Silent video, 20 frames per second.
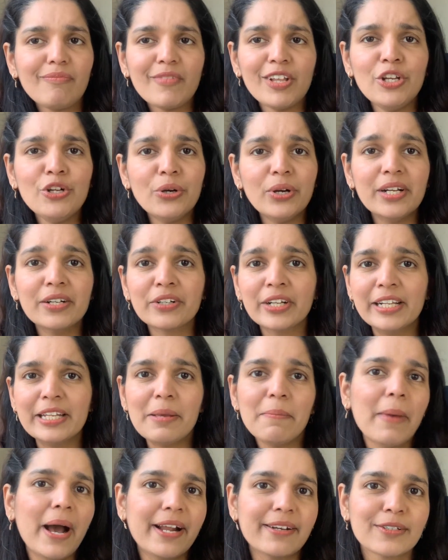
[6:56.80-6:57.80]
you know, it really
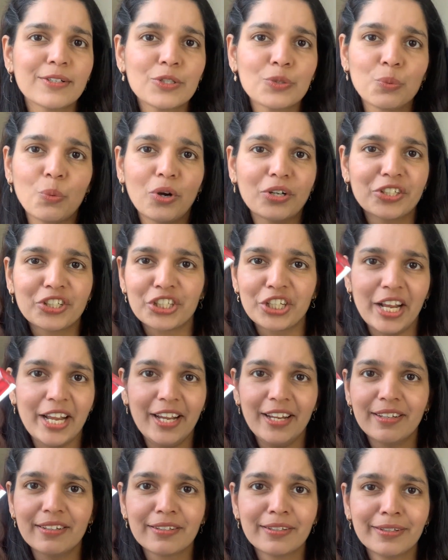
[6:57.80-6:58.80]
matters what
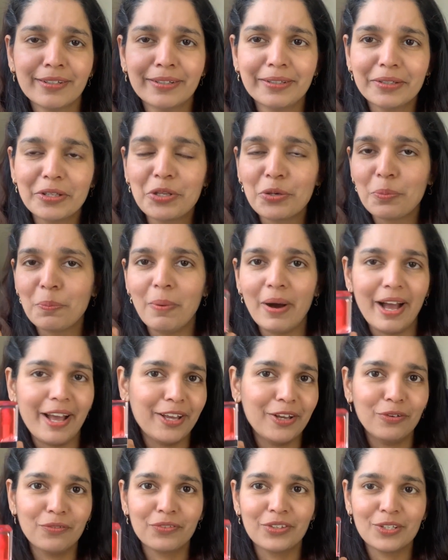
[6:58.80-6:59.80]
shade you buy
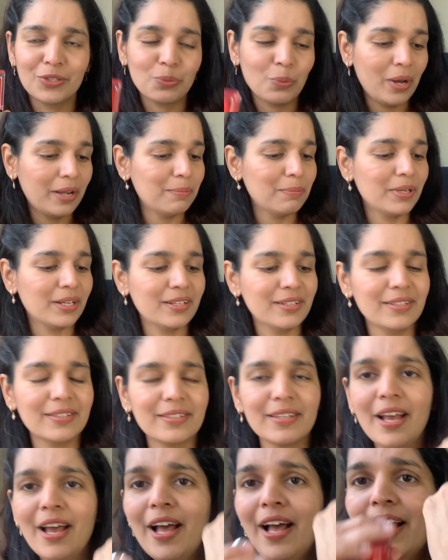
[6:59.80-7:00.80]
of this one, because
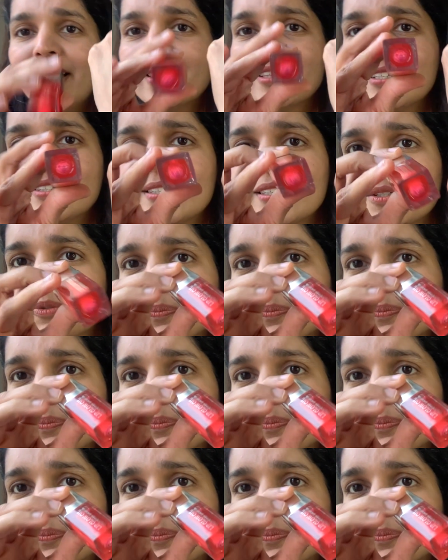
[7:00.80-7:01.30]
this is